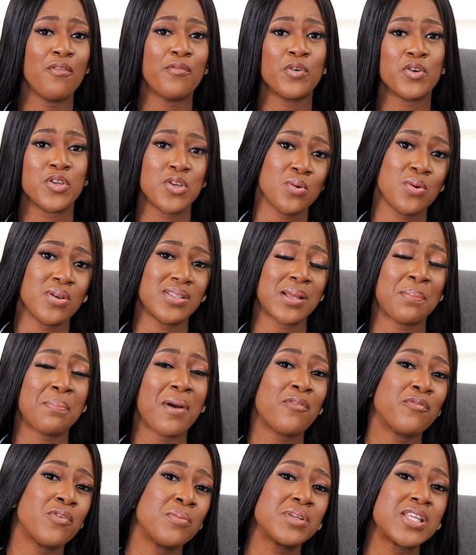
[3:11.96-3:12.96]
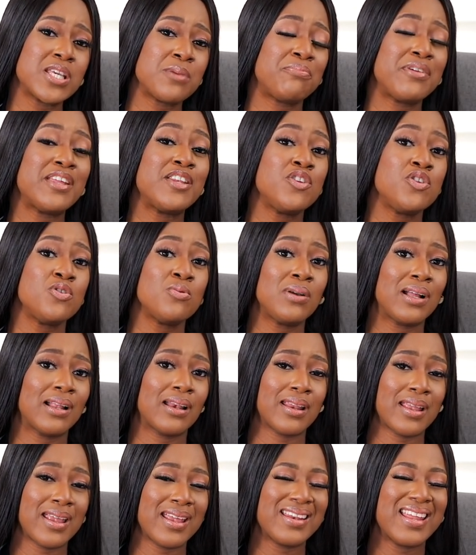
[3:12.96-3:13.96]
for you is, apart from keeping you
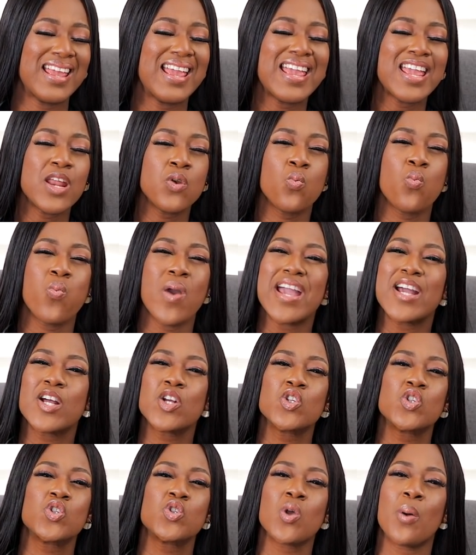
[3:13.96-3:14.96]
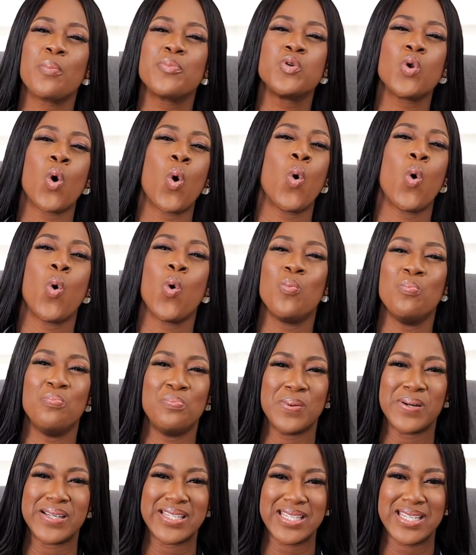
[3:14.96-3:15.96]
clean, it wakes up your whole
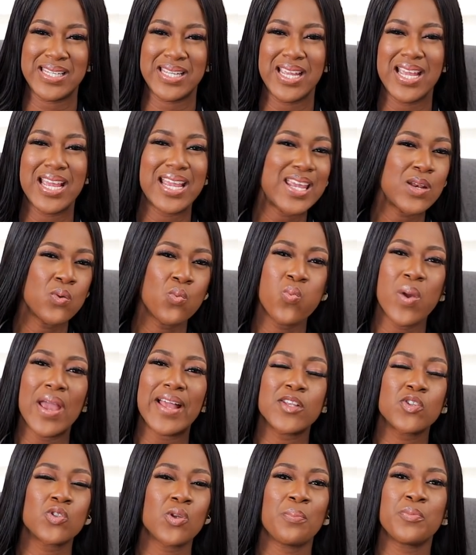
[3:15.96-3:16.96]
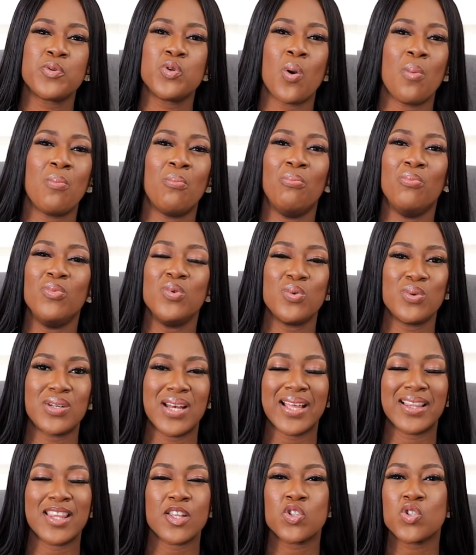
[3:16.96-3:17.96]
body. It wakes up your
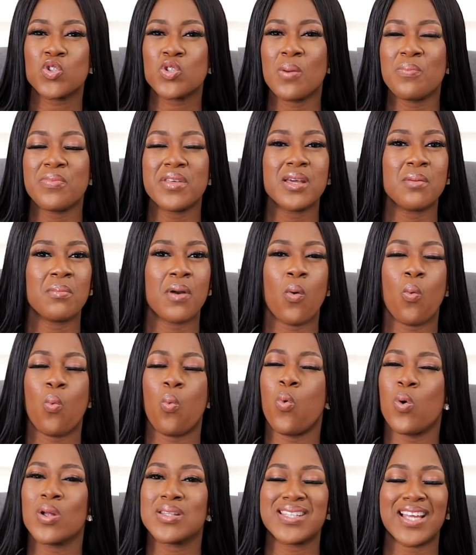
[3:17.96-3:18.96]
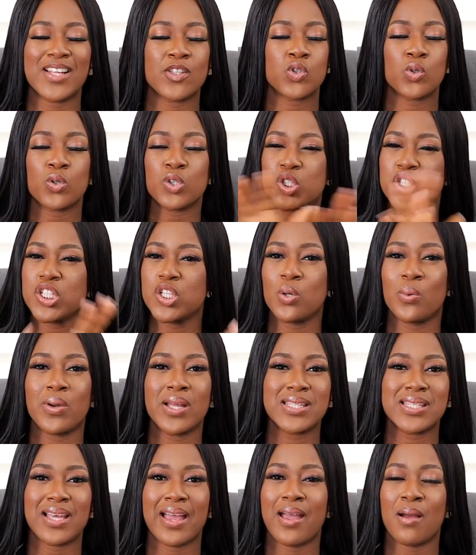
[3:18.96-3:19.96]
mood. Like, there's something about water touching your
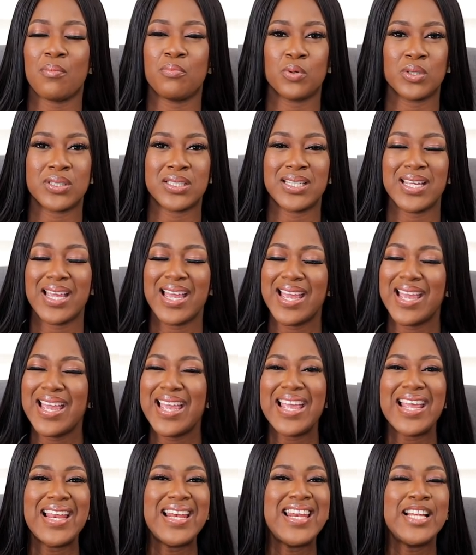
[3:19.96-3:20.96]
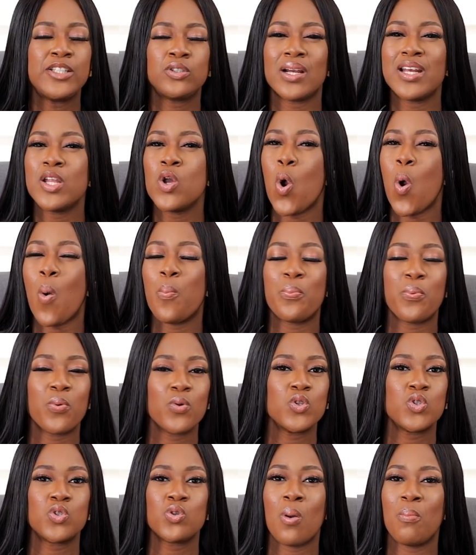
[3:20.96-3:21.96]
entire body. It literally
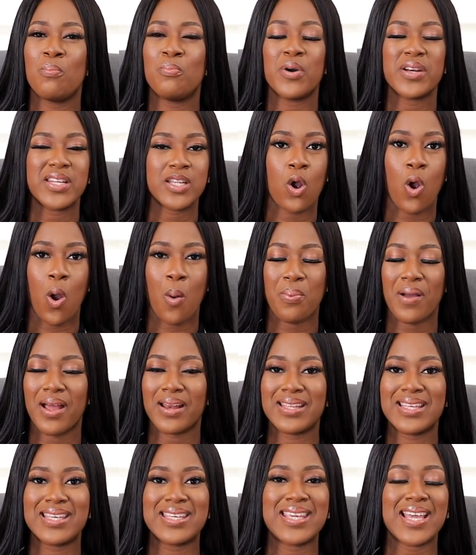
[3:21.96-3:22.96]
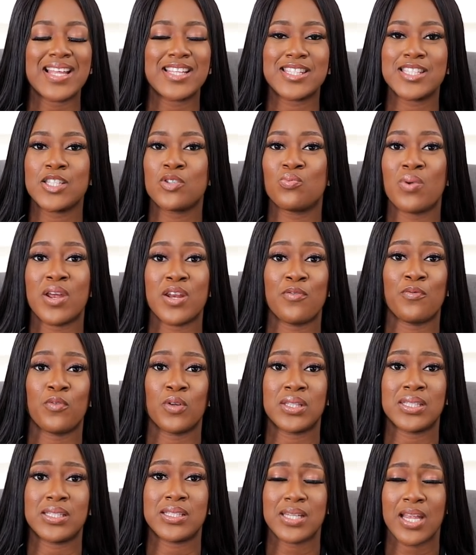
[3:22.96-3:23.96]
opens your body up and gets it ready
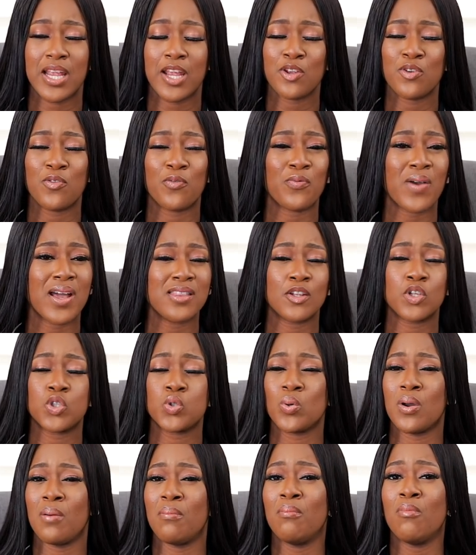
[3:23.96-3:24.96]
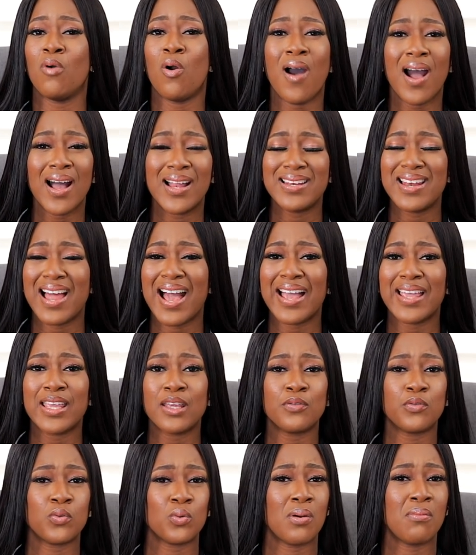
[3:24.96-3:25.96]
for the day. You find that you are more
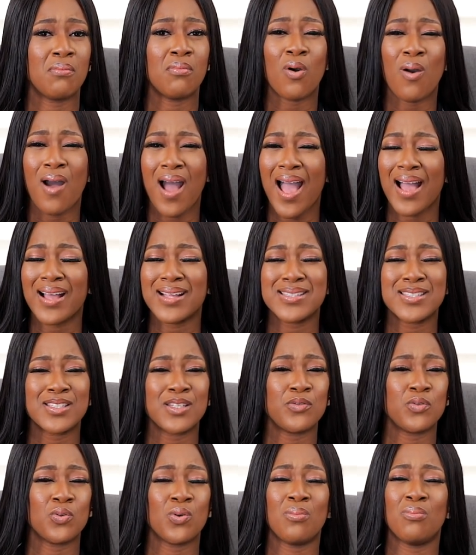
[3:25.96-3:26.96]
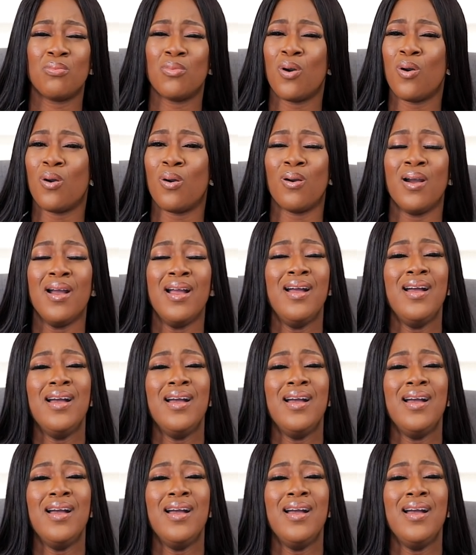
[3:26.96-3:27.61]
alive, you are more active, you're more